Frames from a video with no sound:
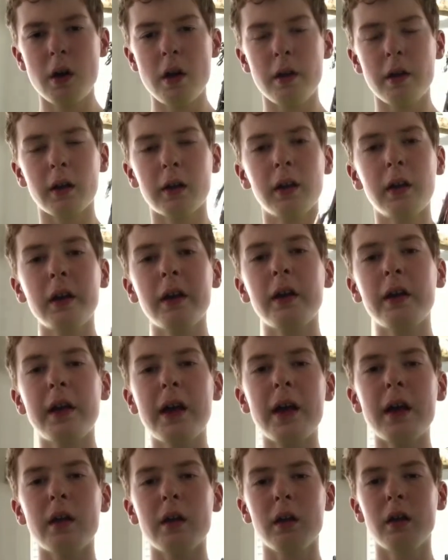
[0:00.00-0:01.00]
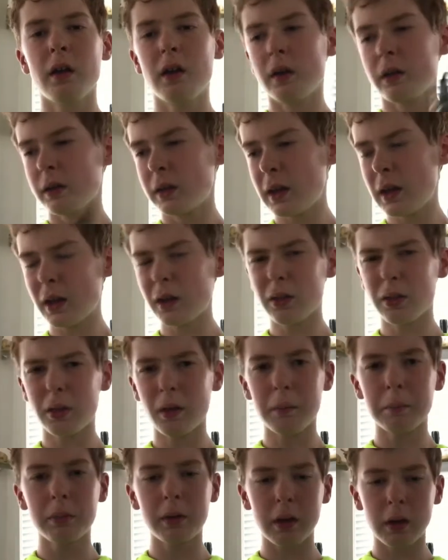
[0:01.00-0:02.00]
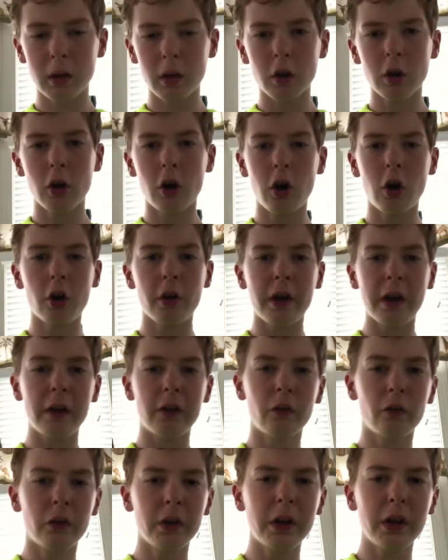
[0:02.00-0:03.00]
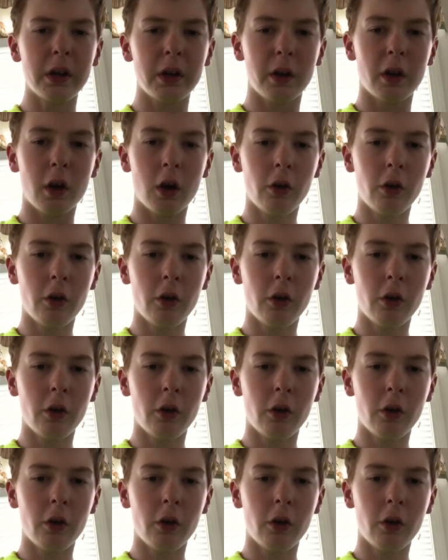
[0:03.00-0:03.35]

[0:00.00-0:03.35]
The clarinet takes something called a reed.